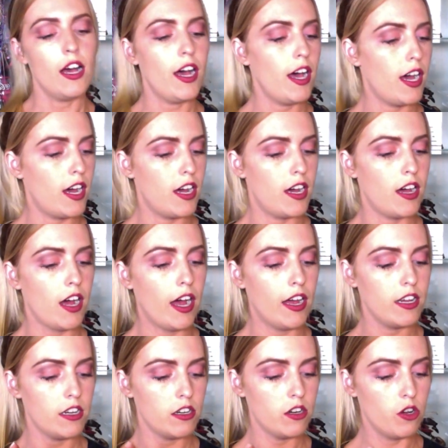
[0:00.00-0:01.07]

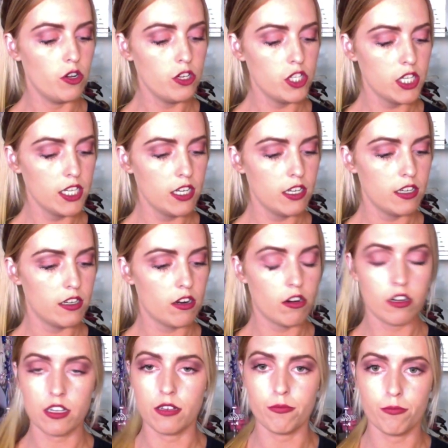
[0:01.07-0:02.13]
I know she had
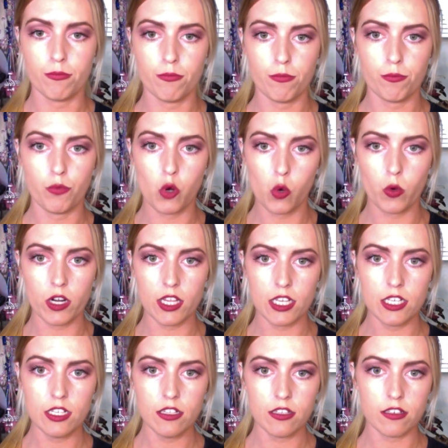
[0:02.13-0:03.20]
already bought one of
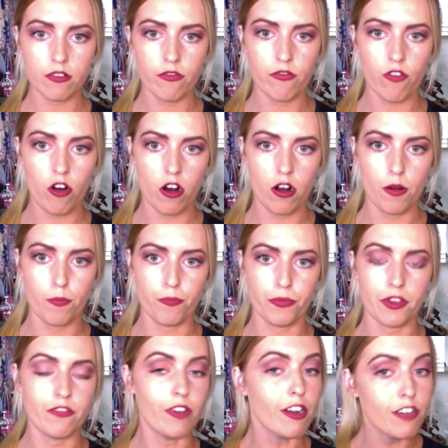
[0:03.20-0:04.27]
these from
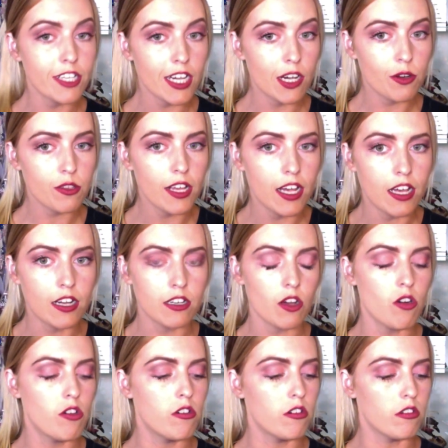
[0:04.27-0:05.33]
Fairytail land
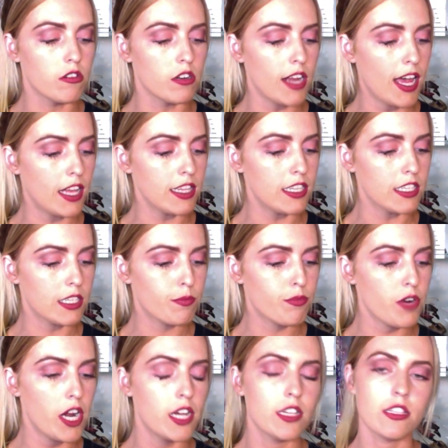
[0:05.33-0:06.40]
on
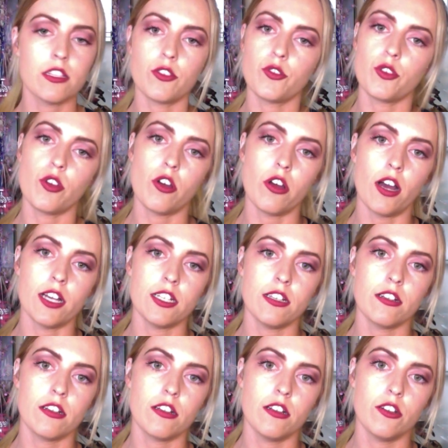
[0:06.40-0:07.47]
AliExpress, so I
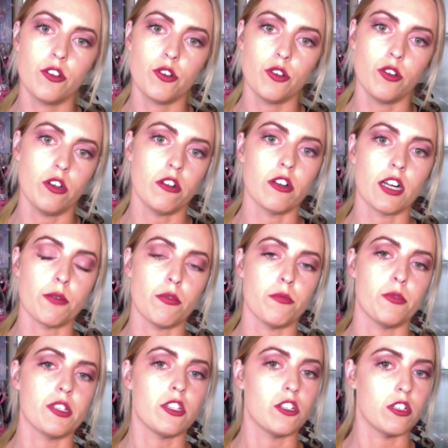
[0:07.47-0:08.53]
did shoot her a couple of
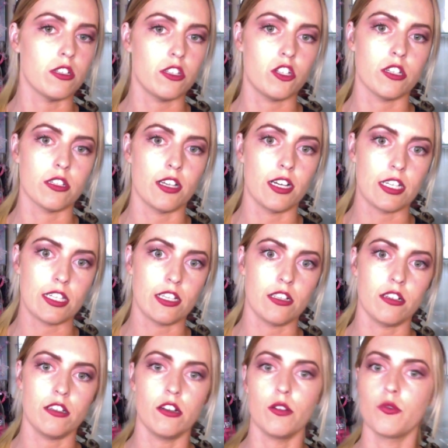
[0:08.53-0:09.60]
messages just asking,
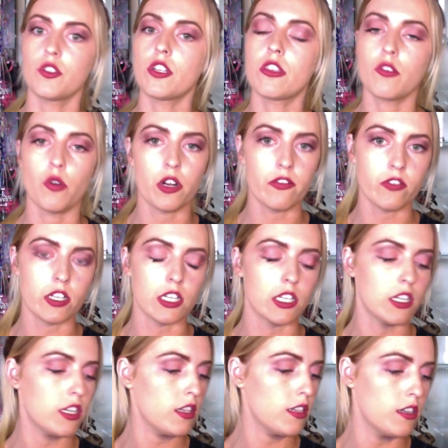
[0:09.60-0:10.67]
you know, what she thought of
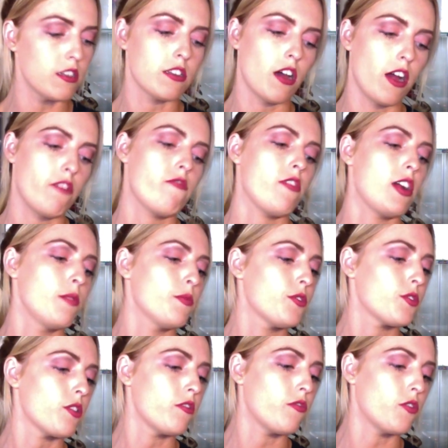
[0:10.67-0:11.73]
it, the time frame and
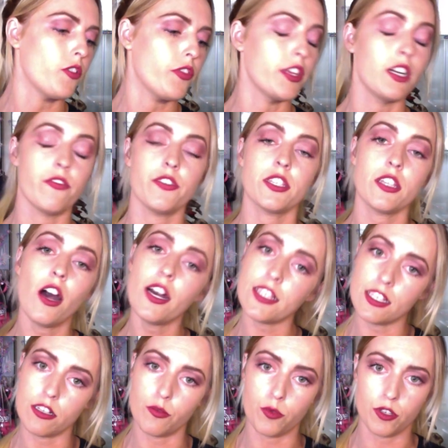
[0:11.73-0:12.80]
so forth, and if the
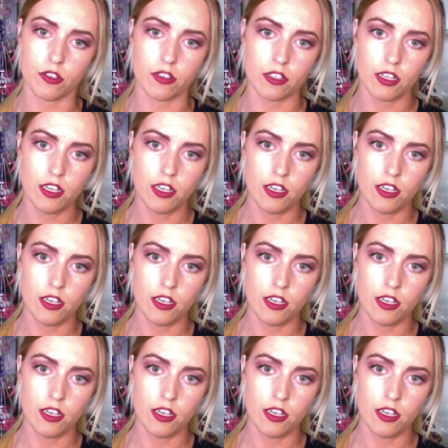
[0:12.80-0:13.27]
sizing was